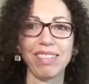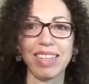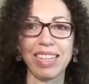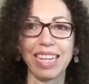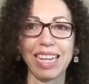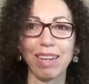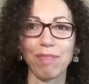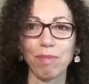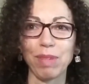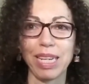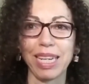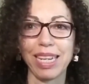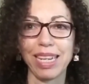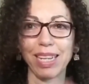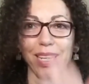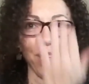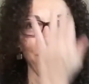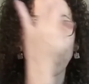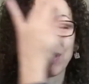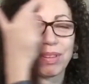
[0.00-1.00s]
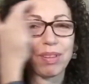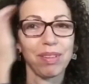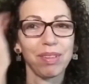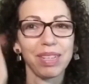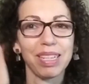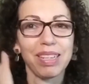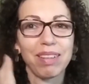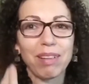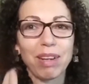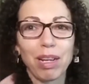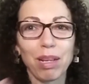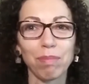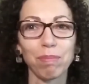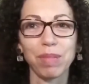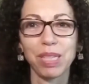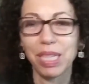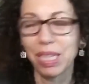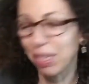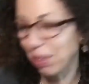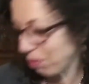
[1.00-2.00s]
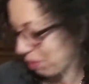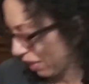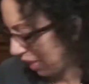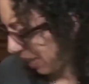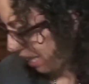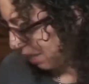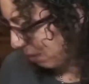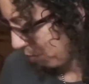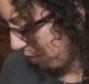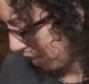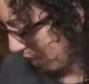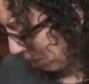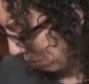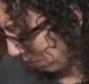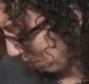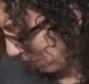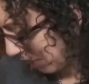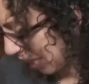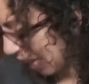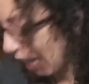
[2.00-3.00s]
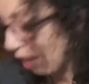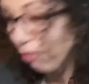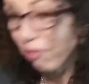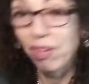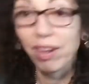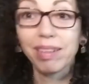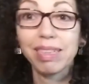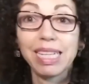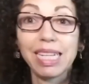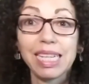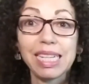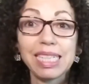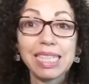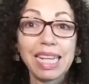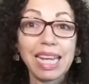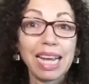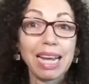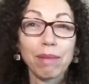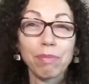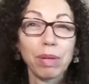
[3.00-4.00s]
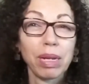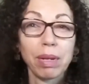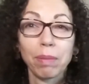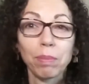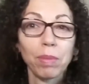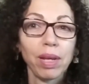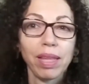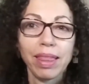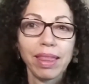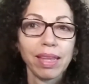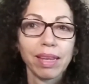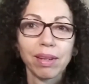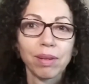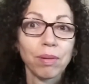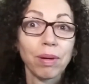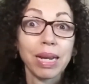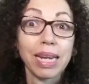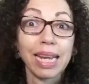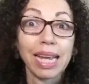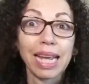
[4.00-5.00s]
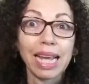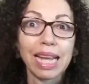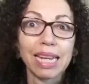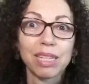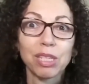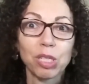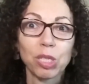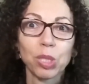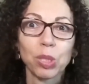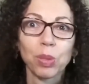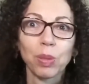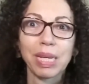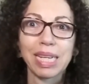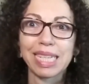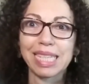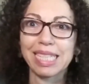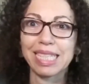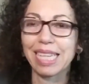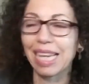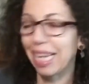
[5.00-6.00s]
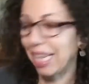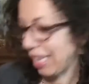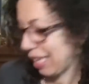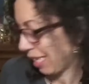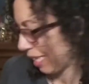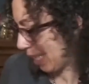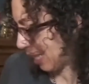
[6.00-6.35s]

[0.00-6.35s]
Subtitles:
I'm gonna need your help with this one. I found this like about a month ago and I got so excited.